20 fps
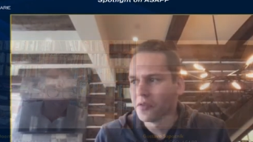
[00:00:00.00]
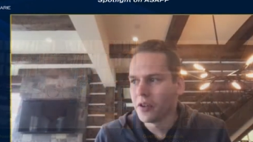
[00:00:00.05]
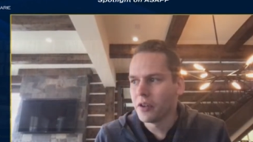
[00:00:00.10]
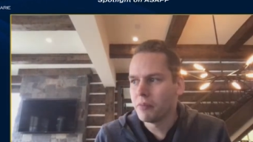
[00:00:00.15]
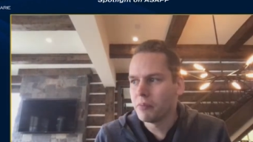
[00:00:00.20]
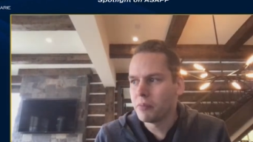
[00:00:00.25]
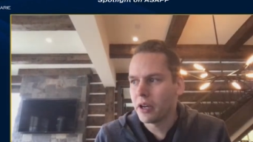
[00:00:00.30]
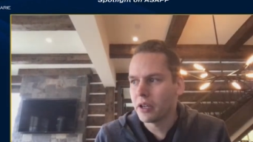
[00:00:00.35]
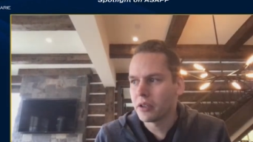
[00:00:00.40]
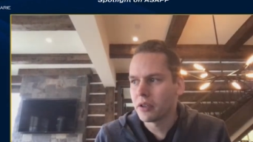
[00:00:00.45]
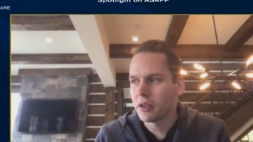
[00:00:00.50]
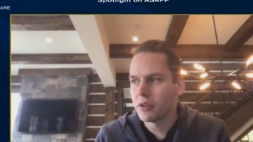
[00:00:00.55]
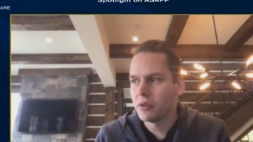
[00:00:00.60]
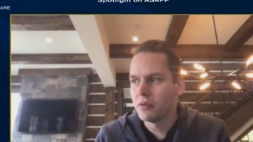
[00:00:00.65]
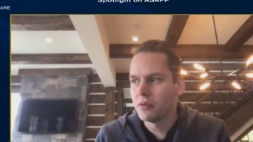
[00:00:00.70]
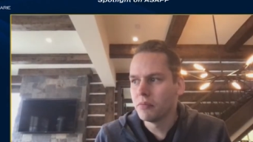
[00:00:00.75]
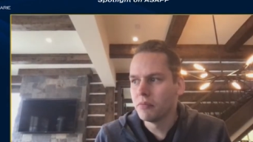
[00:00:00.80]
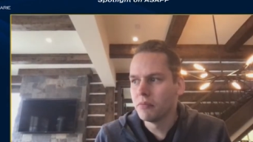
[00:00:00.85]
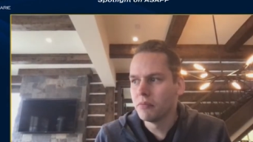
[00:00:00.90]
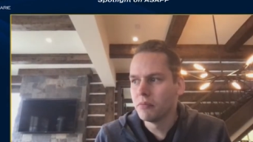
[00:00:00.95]
impact that
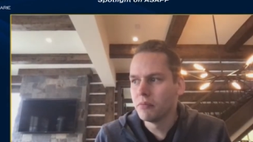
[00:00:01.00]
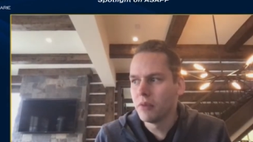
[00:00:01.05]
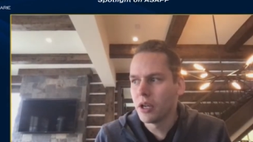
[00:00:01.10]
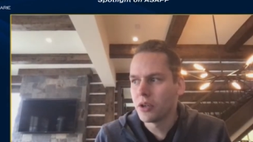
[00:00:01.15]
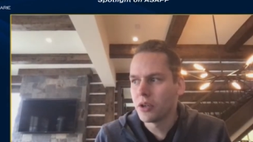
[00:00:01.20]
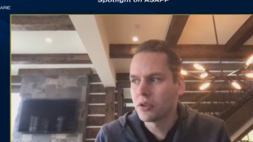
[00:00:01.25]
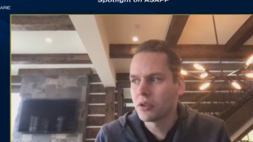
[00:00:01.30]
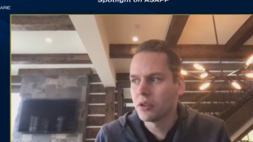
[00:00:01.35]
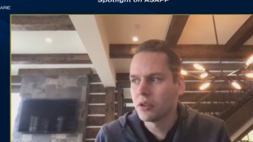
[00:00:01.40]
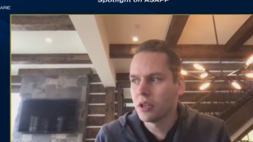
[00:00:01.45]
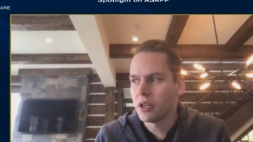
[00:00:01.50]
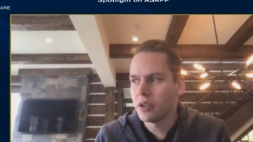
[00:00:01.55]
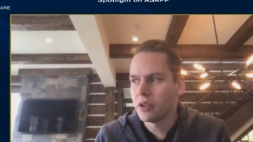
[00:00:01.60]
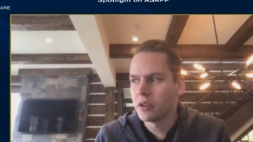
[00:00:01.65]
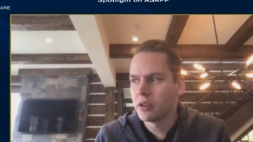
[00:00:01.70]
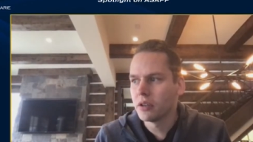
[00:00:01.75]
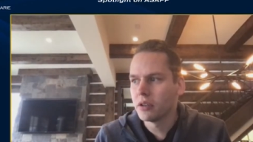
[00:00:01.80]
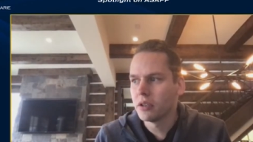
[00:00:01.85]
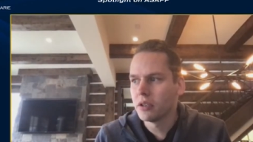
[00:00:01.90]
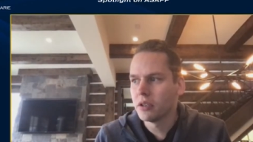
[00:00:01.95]
you mentioned. I
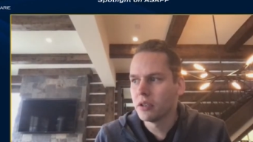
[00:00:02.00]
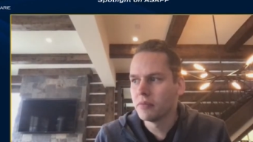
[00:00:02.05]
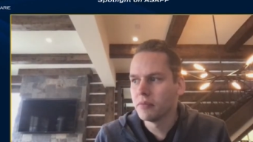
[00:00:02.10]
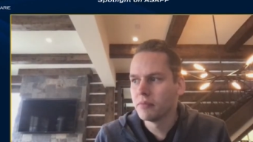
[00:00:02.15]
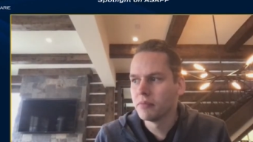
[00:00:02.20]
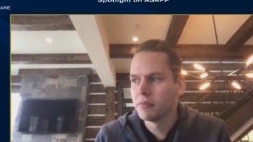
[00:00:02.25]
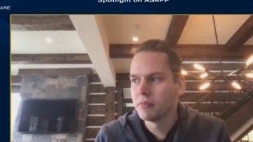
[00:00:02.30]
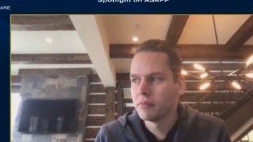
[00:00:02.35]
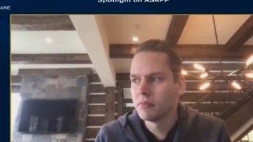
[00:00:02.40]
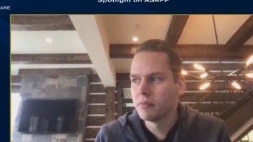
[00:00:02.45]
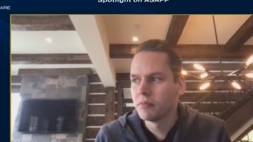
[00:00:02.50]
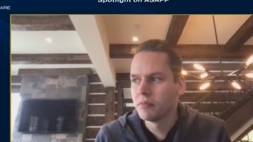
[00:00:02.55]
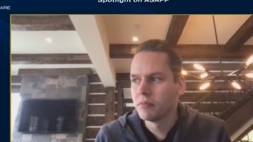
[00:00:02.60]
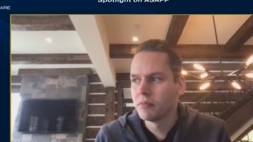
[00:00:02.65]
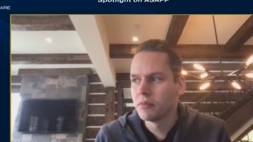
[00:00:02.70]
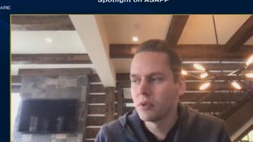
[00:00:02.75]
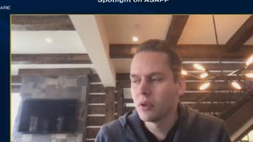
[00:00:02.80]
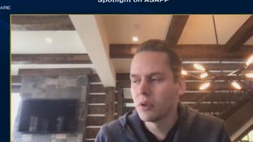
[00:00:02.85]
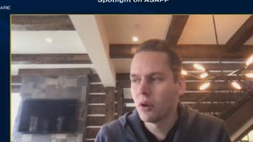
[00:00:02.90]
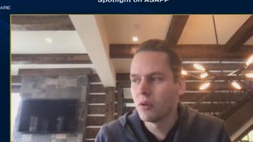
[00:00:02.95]
think
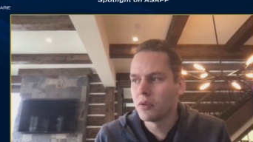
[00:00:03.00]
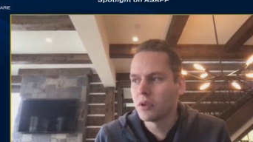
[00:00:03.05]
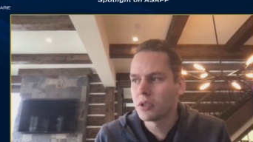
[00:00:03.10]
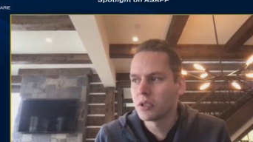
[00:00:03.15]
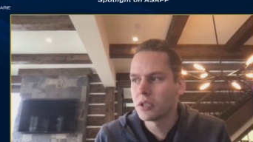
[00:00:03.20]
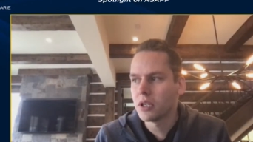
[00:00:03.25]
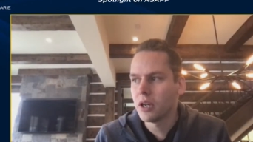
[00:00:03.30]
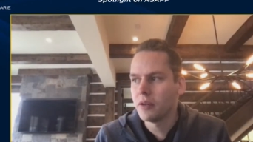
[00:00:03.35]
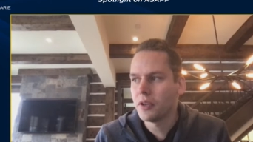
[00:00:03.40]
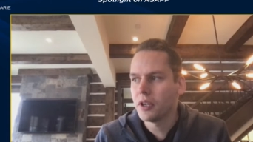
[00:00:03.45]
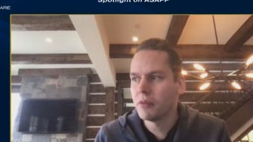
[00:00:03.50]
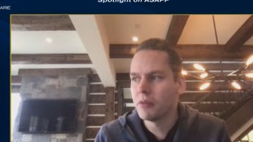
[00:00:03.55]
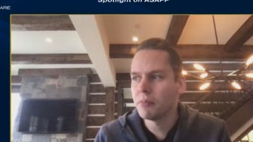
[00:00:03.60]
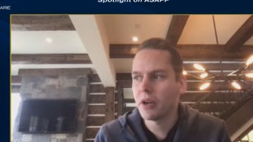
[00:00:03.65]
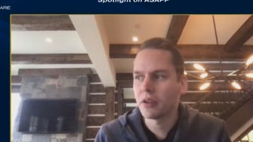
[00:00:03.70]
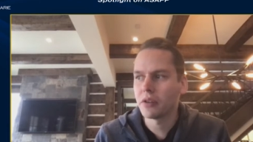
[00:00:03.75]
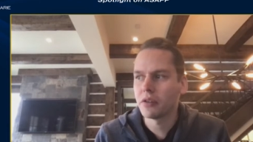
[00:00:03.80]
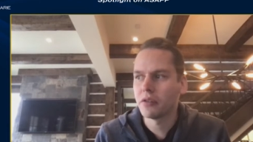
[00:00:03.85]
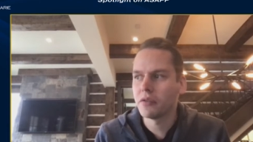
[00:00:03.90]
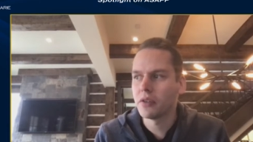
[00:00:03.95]
over time, the
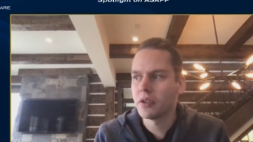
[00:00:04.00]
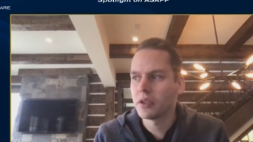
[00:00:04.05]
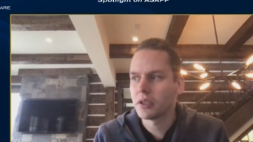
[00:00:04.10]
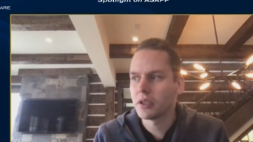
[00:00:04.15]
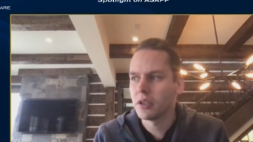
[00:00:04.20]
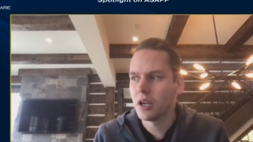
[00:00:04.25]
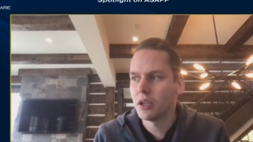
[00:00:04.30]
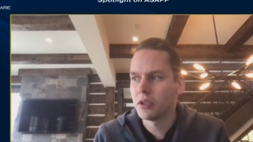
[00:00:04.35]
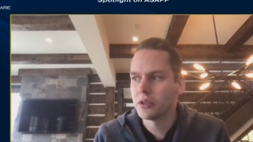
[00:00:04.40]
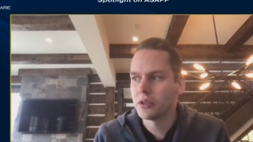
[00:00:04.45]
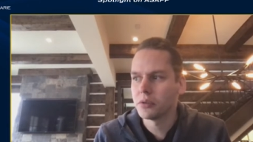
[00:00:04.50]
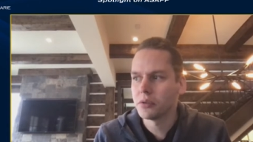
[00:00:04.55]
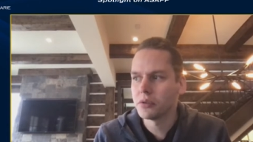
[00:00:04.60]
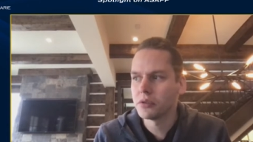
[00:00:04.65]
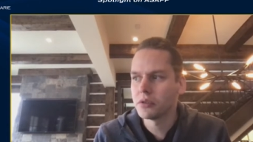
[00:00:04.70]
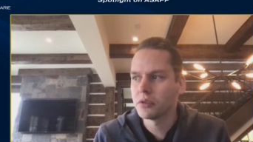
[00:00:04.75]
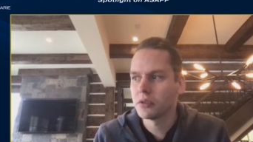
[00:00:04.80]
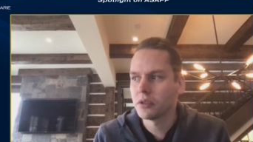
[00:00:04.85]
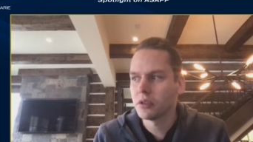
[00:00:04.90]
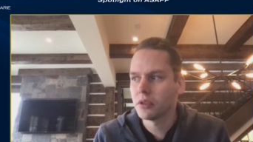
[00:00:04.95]
impact of the technology will
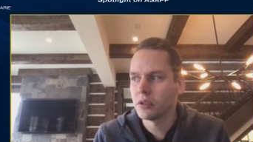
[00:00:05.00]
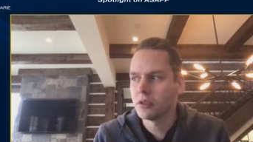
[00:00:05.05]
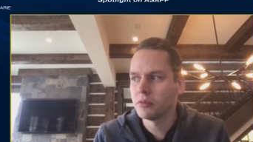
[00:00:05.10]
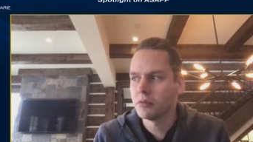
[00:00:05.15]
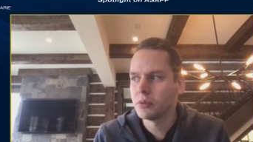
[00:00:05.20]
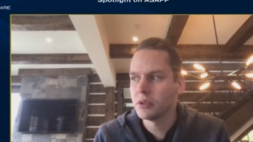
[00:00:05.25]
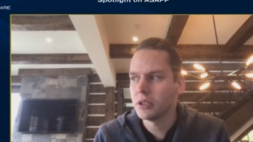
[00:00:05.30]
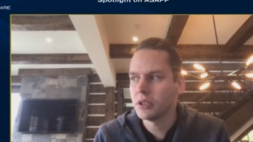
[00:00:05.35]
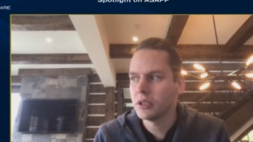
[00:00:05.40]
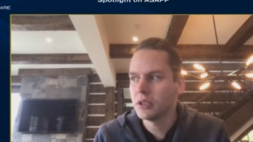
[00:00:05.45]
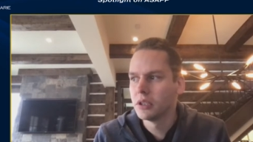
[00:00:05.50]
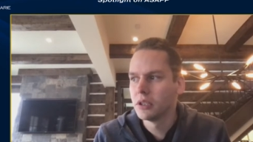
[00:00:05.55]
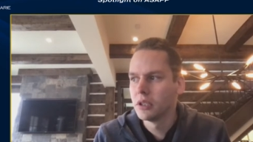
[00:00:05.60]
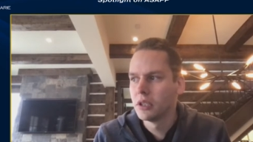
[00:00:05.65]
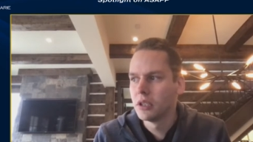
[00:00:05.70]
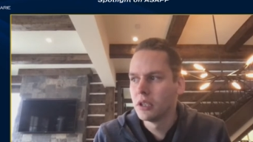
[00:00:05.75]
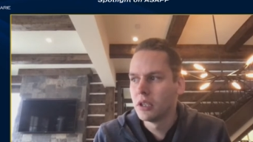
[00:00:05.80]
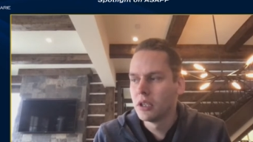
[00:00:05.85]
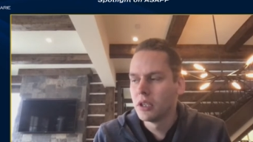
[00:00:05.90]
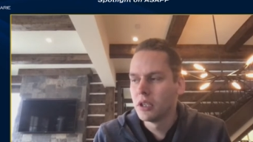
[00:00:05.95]
certainly be
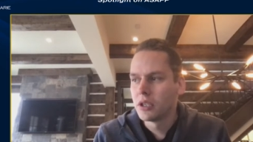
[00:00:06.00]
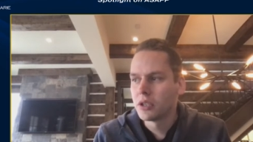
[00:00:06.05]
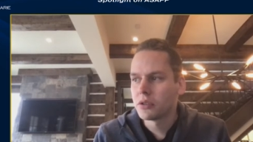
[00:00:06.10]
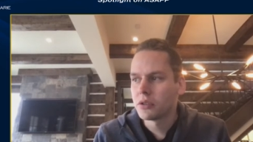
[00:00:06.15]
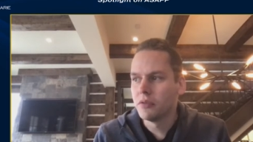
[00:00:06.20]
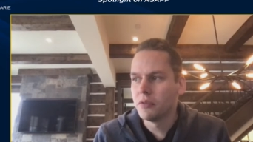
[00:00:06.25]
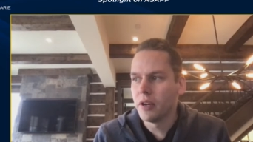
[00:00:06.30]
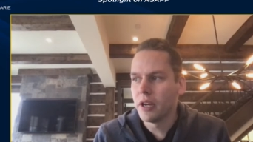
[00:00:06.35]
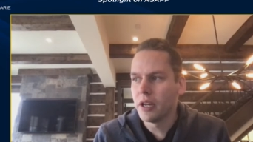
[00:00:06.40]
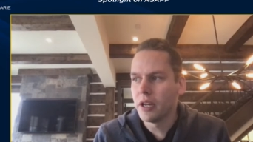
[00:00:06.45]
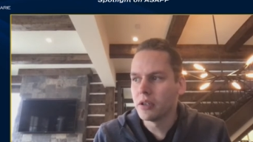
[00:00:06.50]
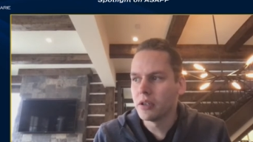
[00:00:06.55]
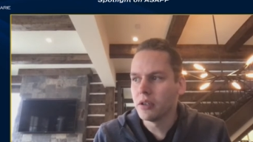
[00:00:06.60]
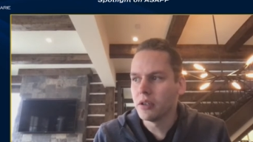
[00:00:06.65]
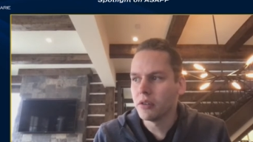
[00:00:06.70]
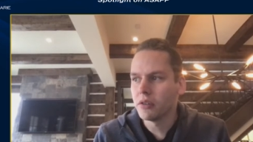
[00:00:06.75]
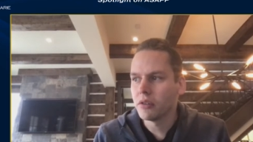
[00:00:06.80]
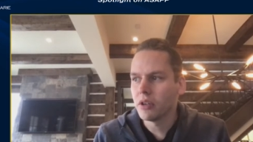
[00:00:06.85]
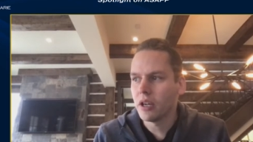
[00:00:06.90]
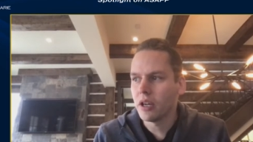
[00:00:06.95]

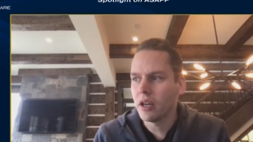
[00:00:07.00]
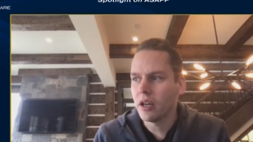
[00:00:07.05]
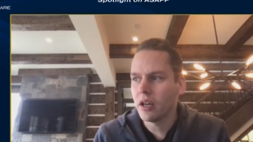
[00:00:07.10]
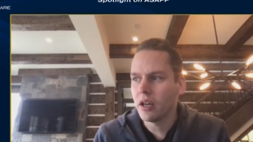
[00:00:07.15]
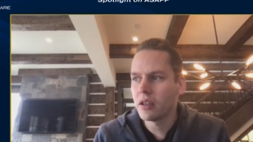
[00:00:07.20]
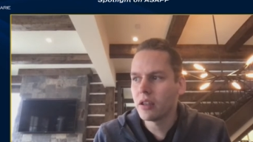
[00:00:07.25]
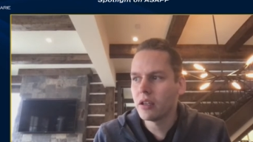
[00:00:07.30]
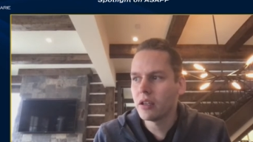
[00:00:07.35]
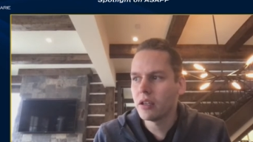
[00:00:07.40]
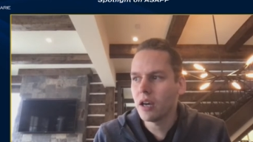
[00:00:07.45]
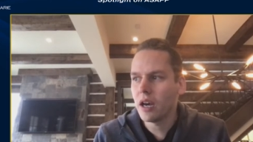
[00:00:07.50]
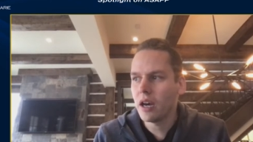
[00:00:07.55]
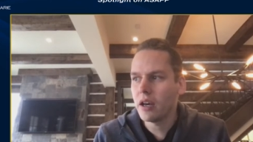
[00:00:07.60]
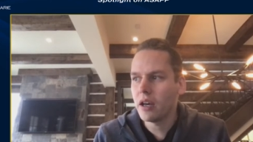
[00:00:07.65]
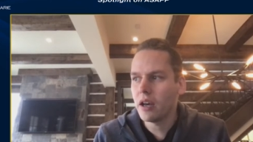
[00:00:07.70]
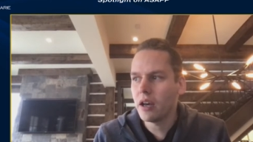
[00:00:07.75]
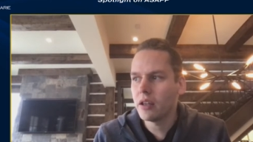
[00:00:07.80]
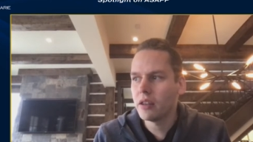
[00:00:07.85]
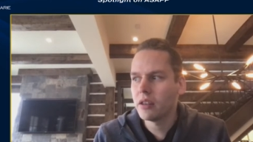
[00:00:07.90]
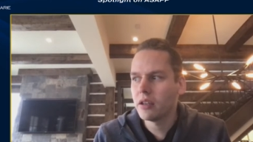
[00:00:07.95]
tremendous. I
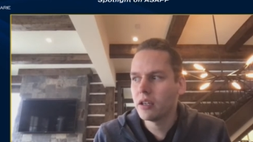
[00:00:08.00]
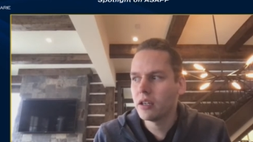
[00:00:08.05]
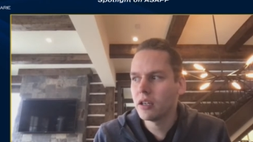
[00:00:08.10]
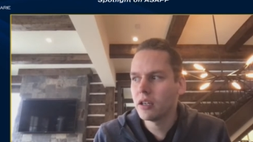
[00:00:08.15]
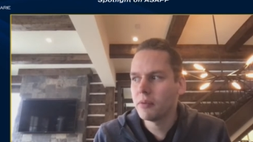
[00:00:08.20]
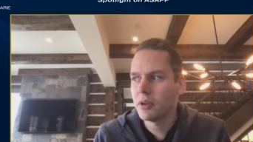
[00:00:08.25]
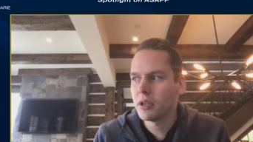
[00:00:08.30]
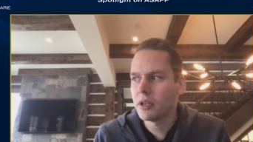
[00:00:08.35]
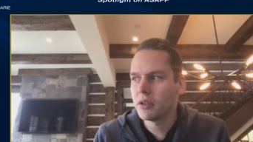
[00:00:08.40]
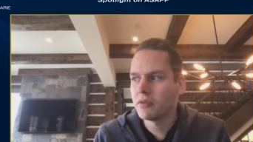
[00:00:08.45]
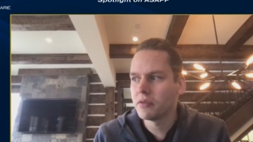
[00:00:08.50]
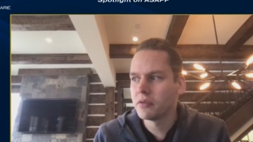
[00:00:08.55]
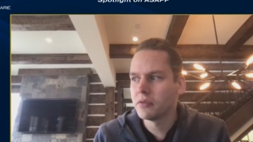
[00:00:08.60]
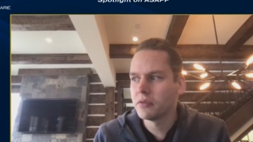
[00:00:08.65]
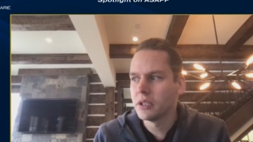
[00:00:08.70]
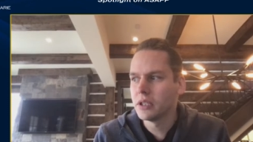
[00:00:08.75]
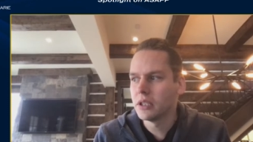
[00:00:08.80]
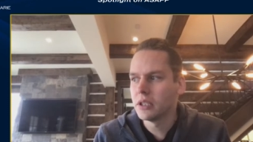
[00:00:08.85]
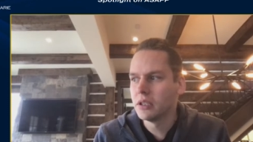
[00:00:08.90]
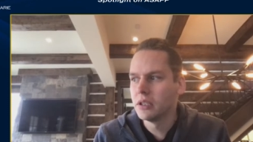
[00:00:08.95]
think about it from
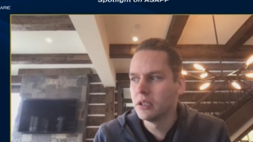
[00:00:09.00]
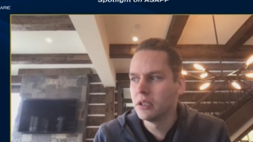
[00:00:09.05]
a